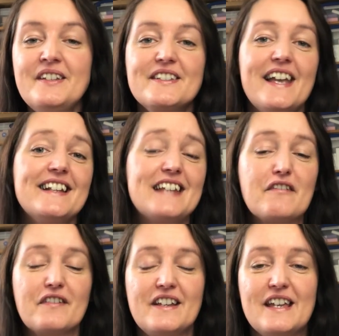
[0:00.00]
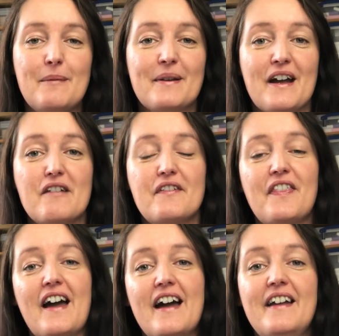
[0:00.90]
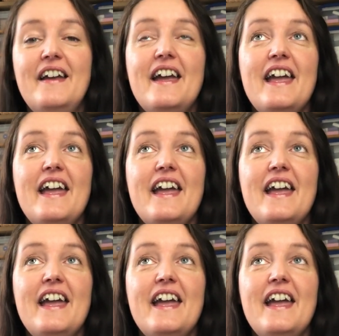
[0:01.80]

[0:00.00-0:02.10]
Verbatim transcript: So yeah, definitely keep an eye out for that.